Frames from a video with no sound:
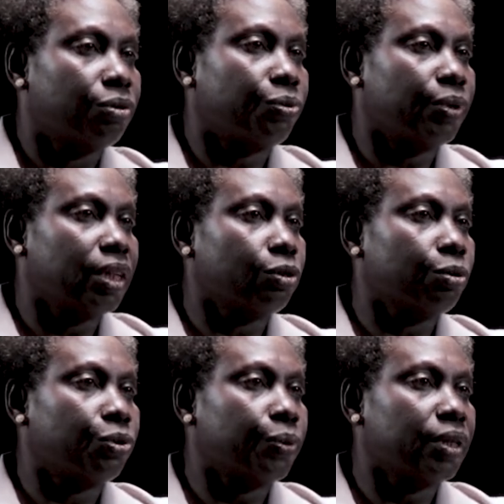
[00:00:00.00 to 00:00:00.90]
3
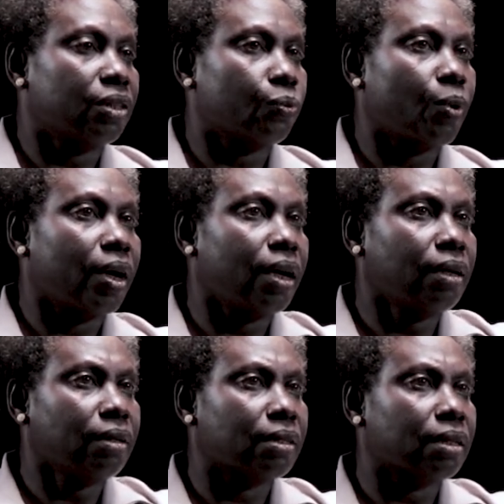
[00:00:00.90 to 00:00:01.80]
into 3 is
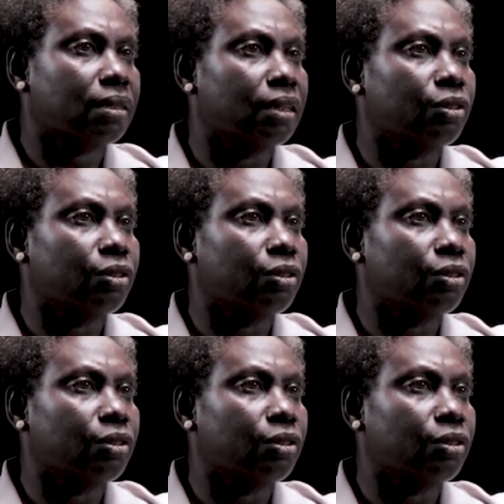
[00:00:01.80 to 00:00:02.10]
1. 6